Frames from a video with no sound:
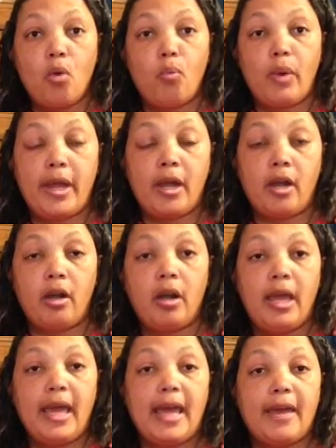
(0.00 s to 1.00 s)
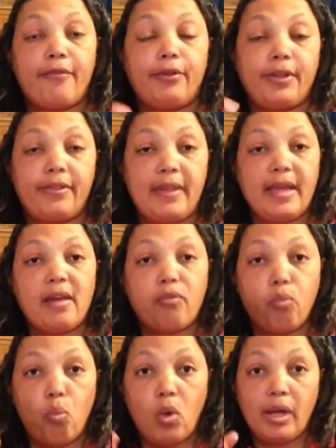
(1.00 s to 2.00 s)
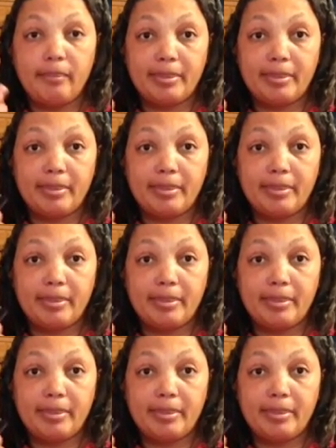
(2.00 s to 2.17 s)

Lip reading: where everything of one